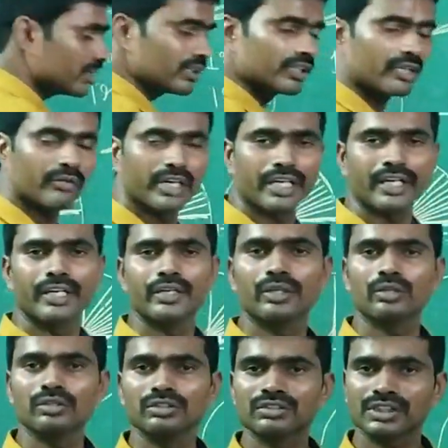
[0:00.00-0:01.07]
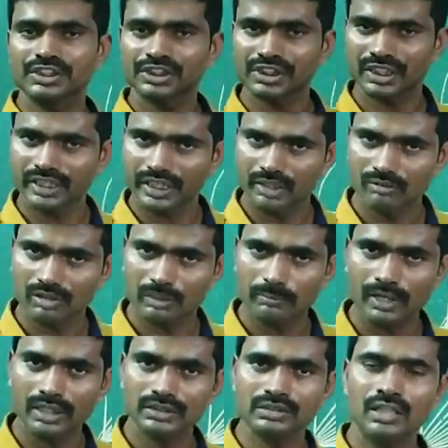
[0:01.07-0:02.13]
divided into 60 equal
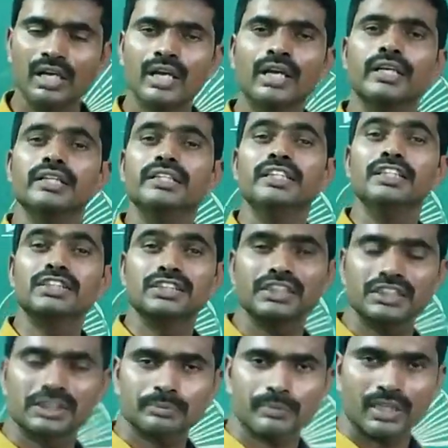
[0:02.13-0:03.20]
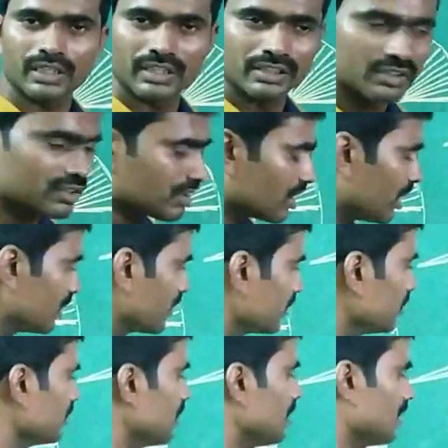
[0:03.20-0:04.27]
parts. Each part is
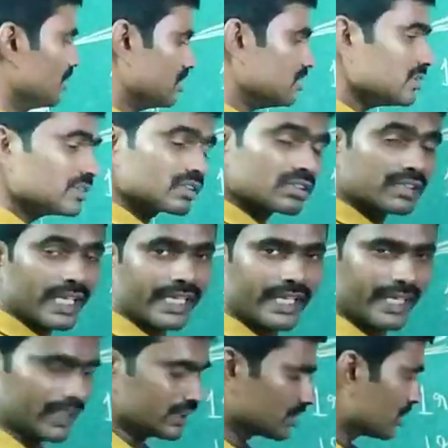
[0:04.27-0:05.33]
called seconds.